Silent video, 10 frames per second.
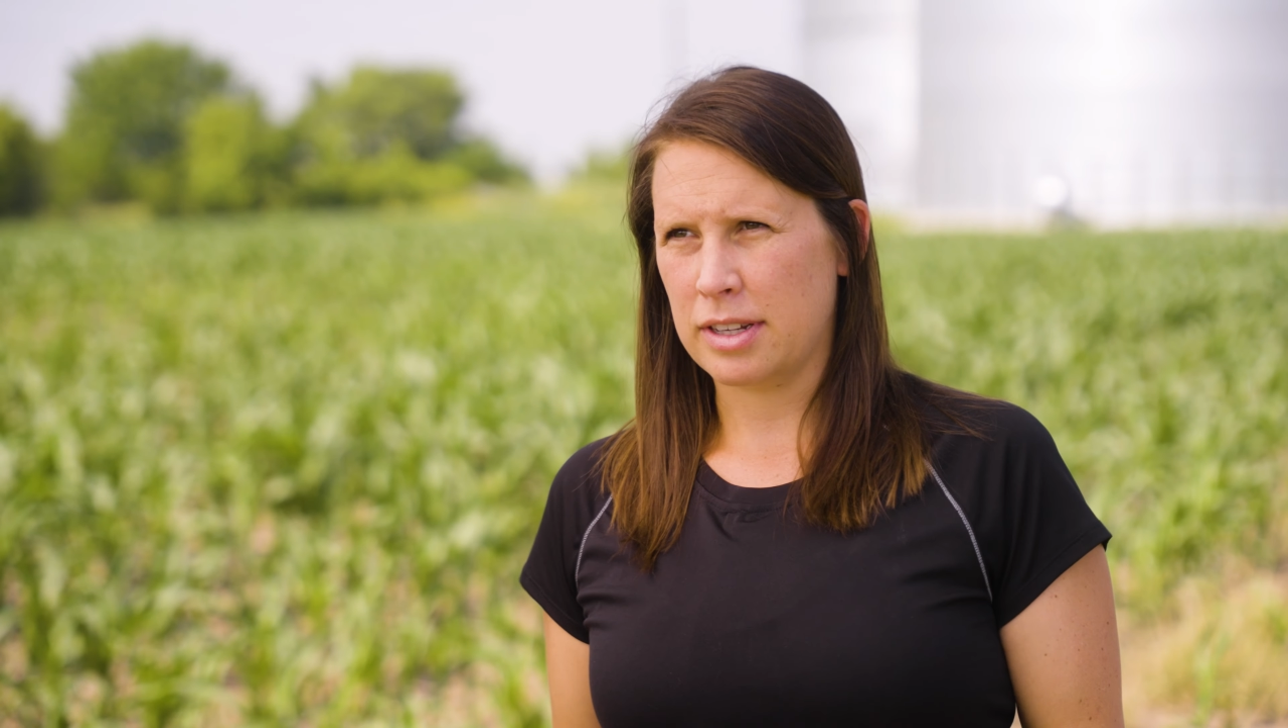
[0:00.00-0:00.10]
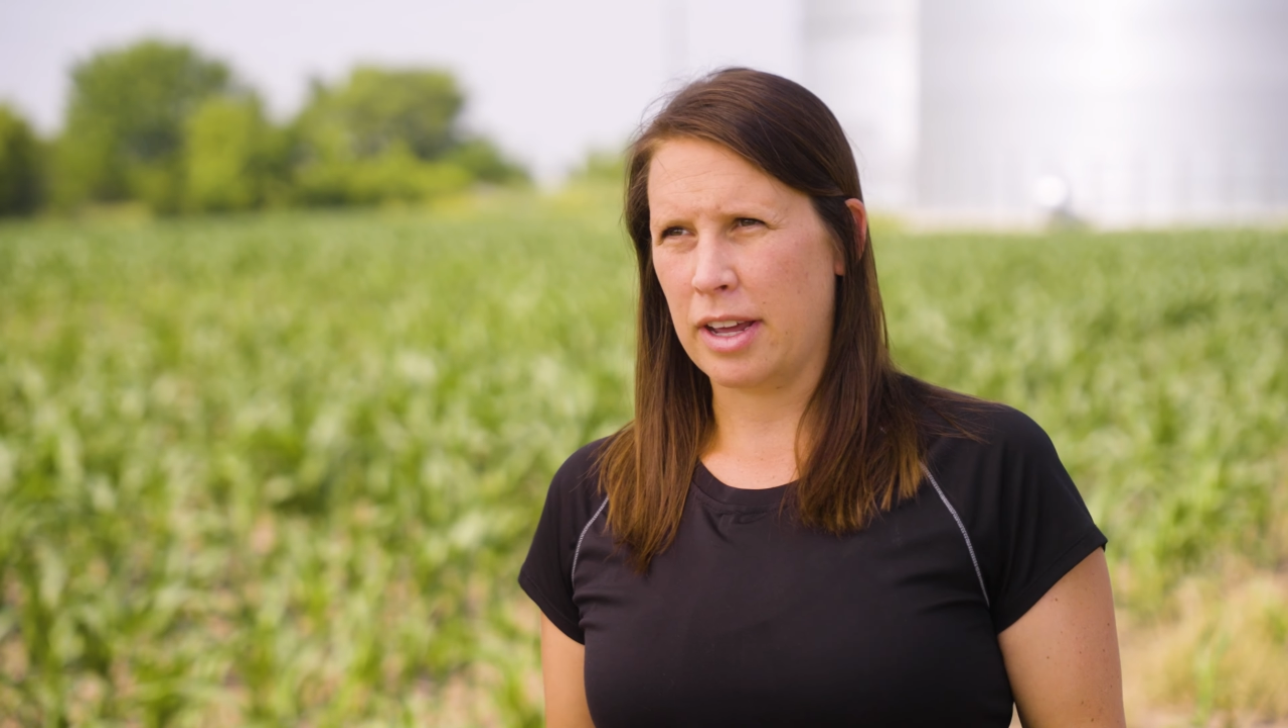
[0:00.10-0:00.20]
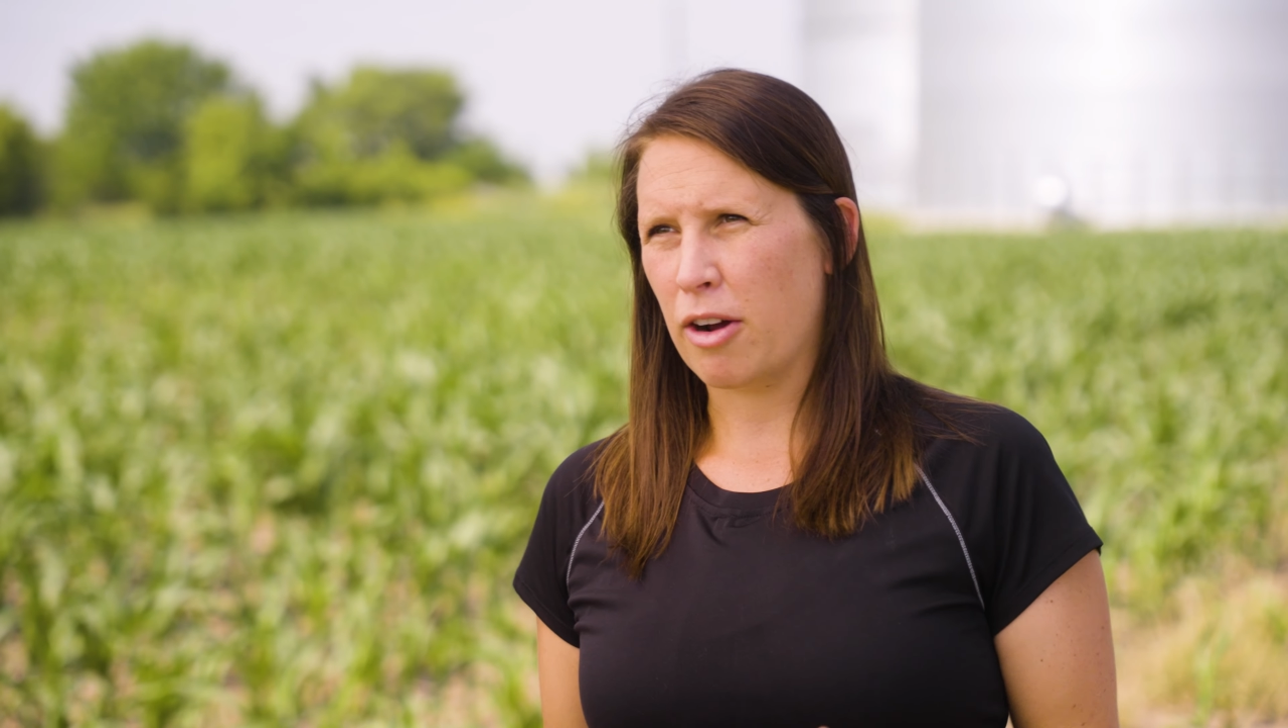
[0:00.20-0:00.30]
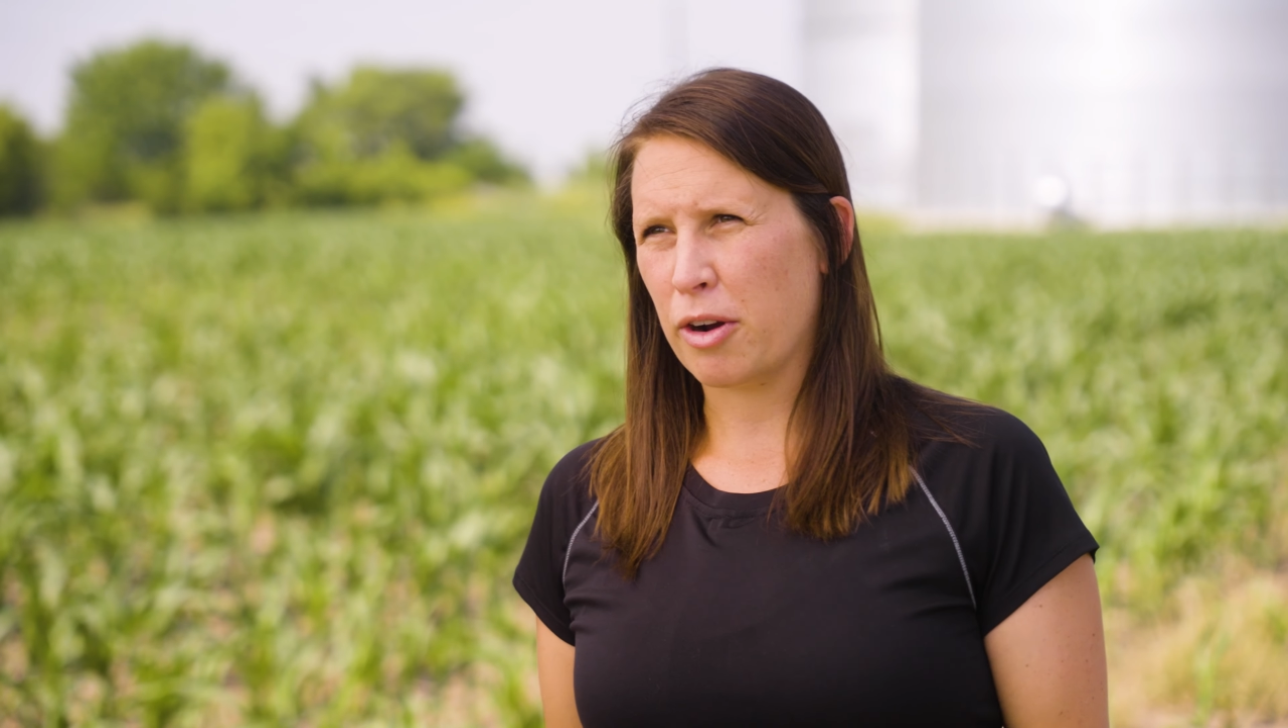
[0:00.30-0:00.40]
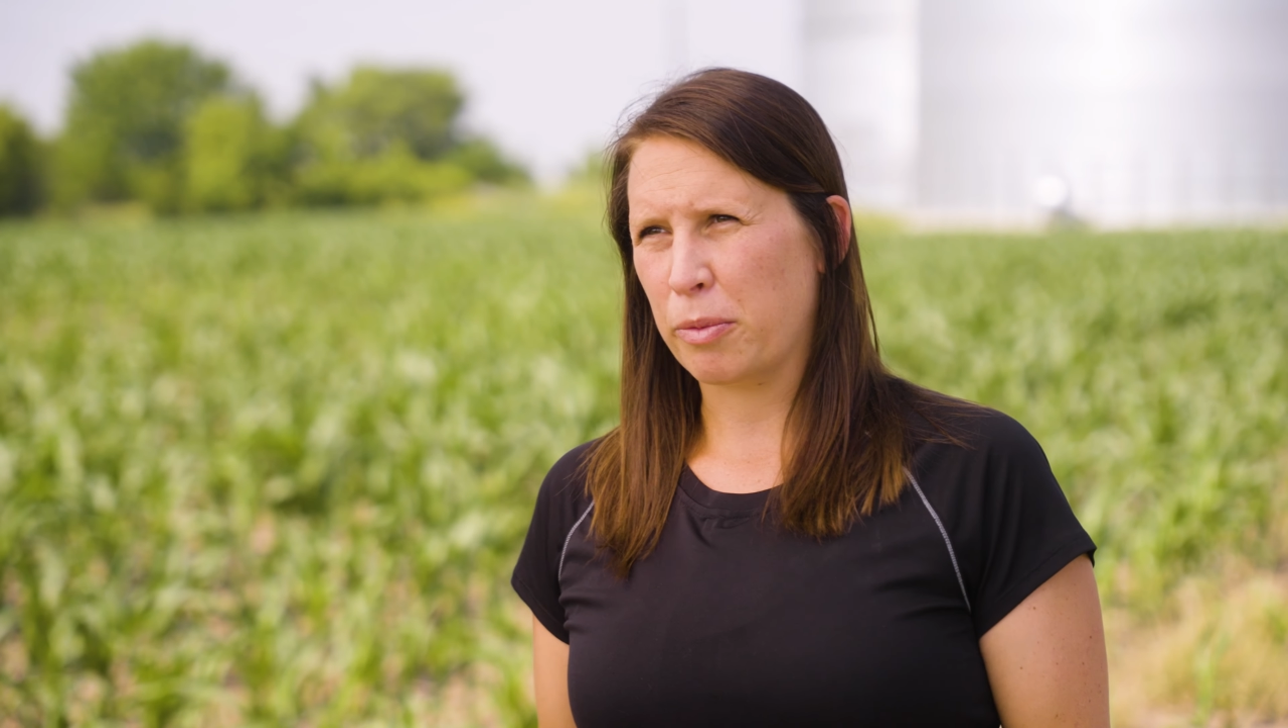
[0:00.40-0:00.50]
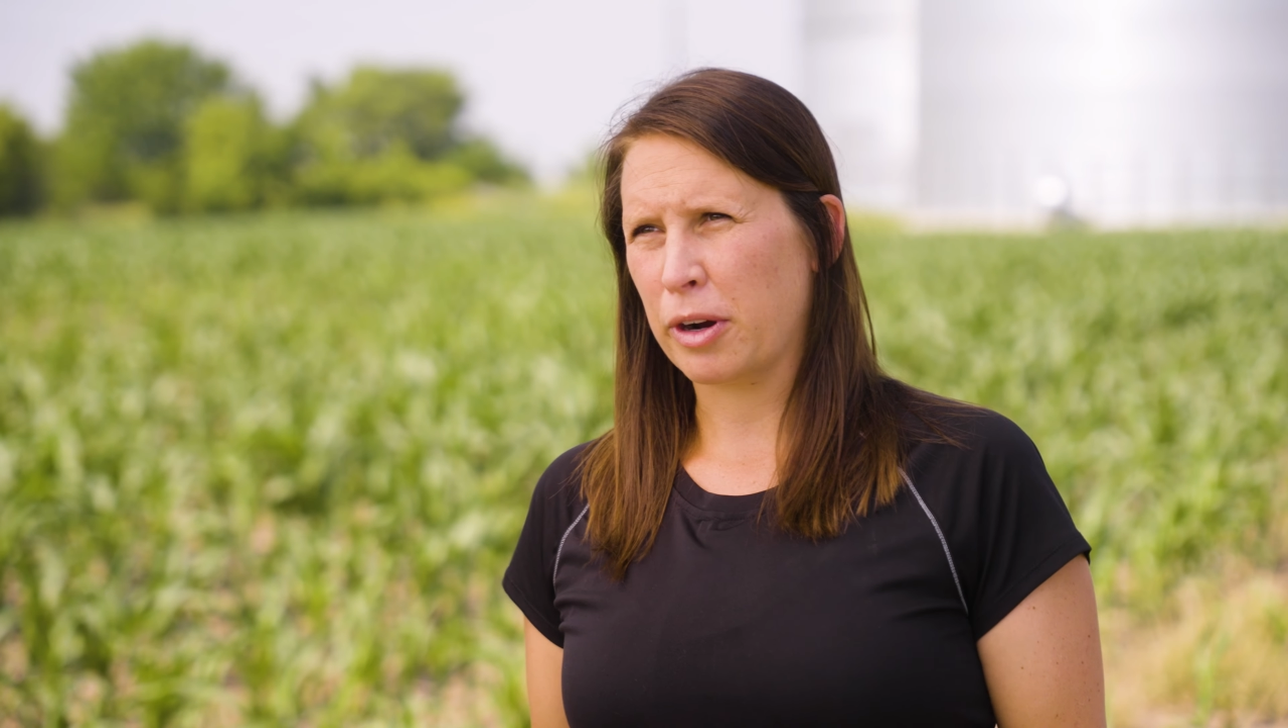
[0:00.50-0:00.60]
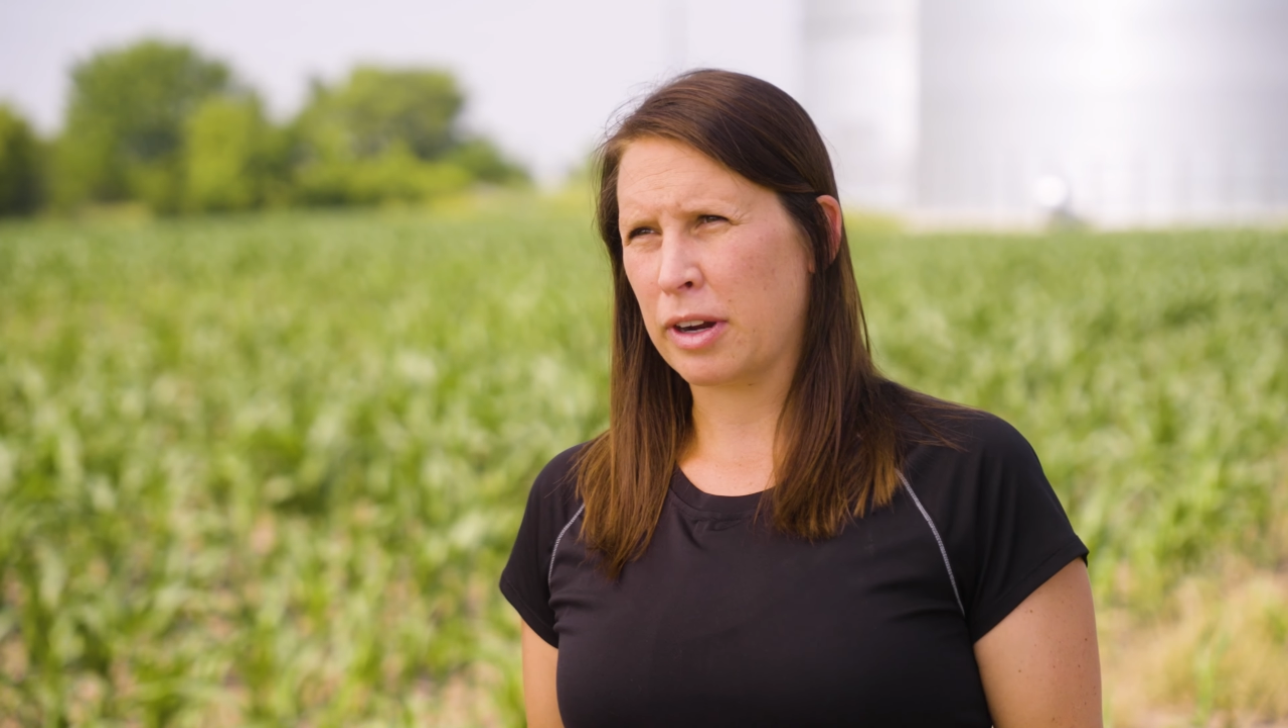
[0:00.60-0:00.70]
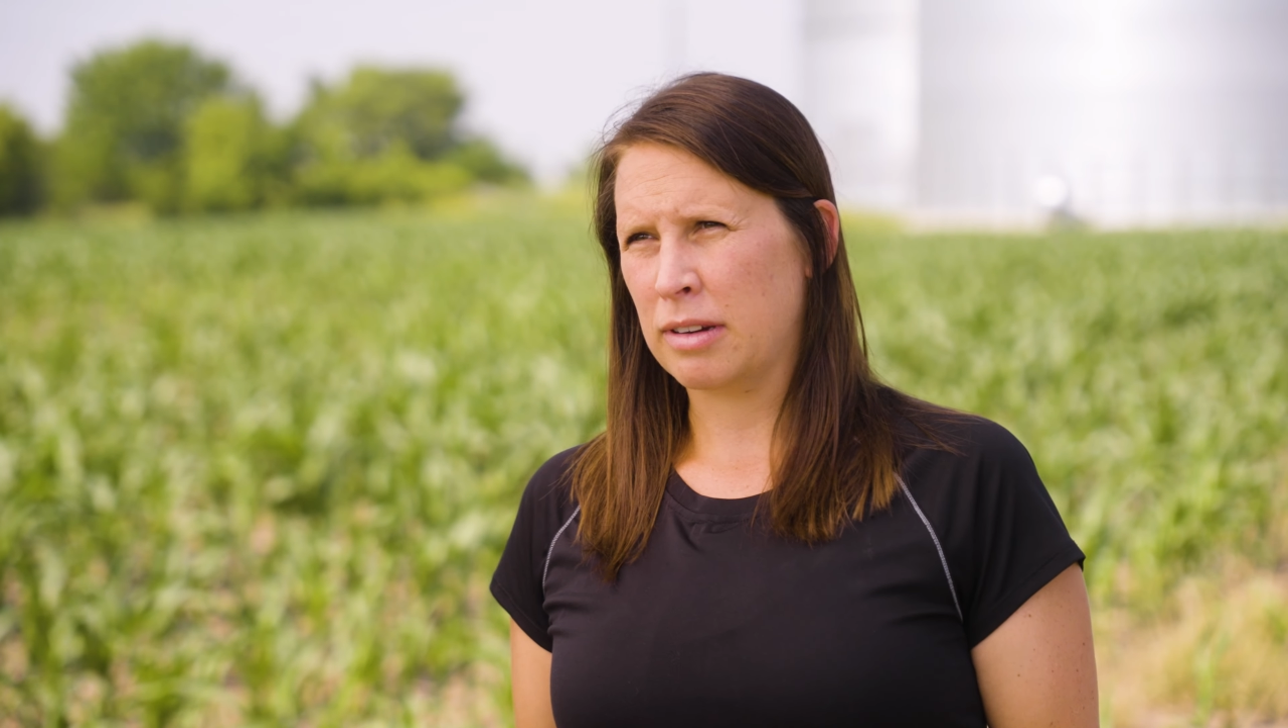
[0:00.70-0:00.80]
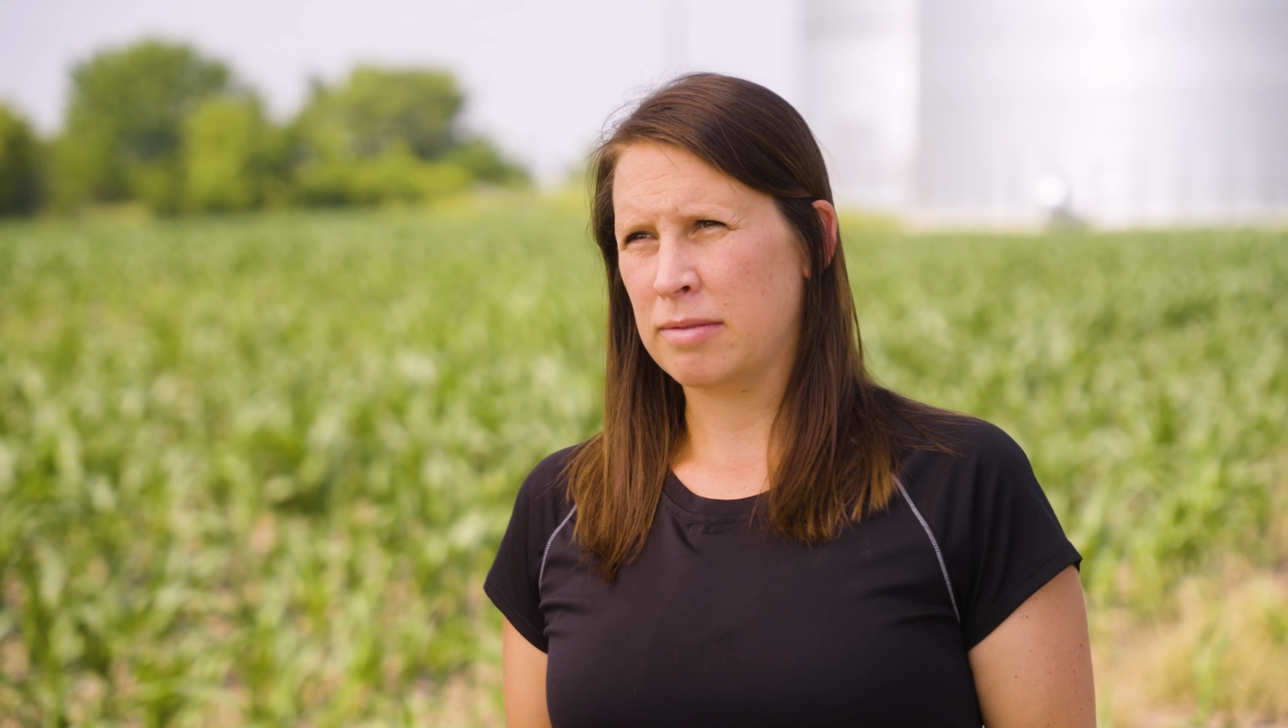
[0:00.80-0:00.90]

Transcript: and hard work.